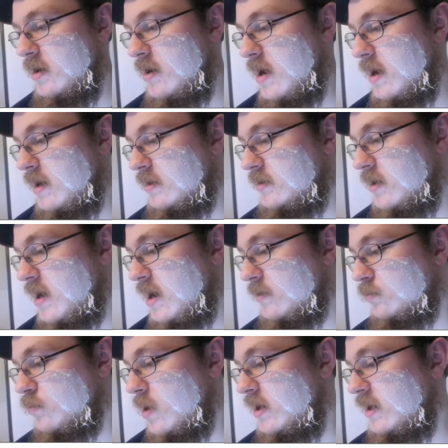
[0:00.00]
And at
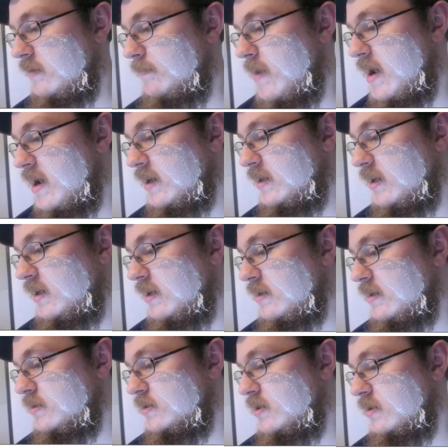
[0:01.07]
running back, it
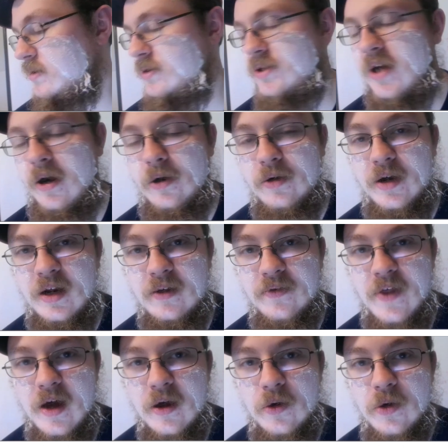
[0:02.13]
is concerning,
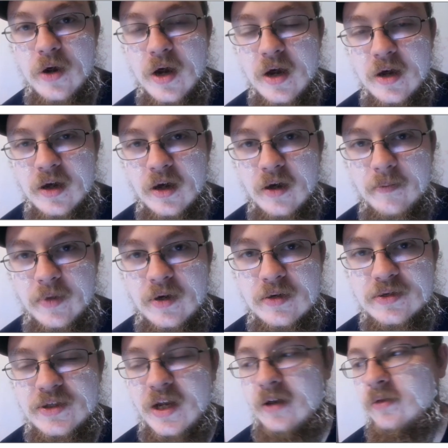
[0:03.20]
though,
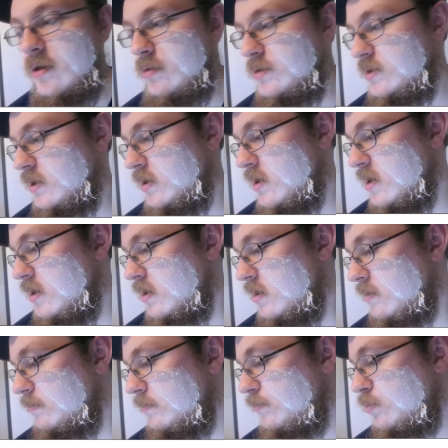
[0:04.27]
because they lose
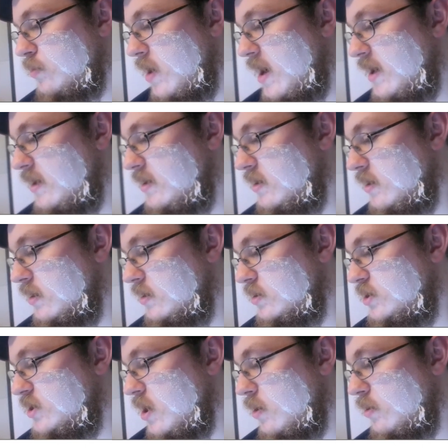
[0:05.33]
Bray
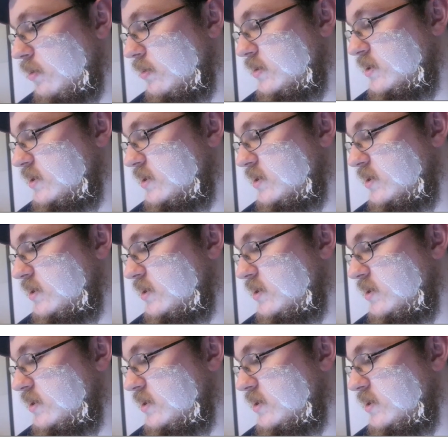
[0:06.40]
Shard